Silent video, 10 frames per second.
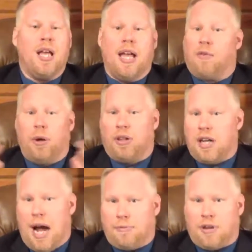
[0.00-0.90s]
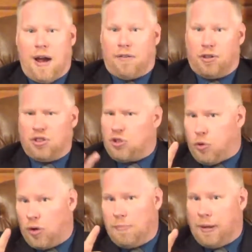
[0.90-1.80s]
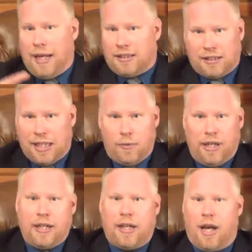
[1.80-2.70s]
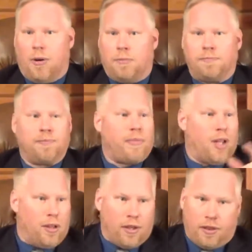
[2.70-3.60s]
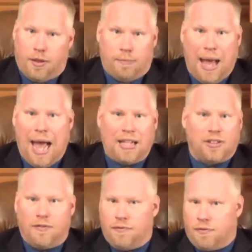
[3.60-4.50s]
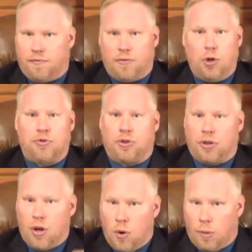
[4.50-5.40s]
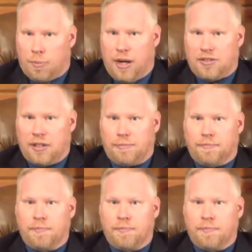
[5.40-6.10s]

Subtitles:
If we were a time traveler, there's 3 places that we could go: the past, future, or present.